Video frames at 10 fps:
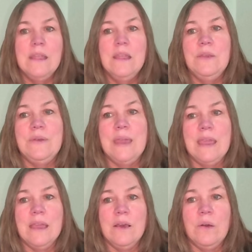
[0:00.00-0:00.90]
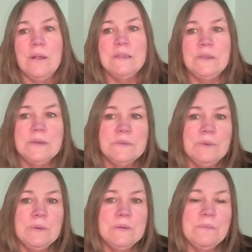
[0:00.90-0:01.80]
You can't call to
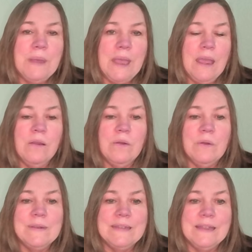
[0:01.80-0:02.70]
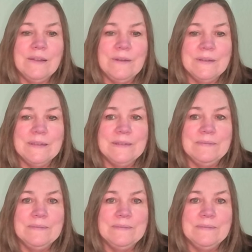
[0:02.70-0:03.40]
expose a pair or singles.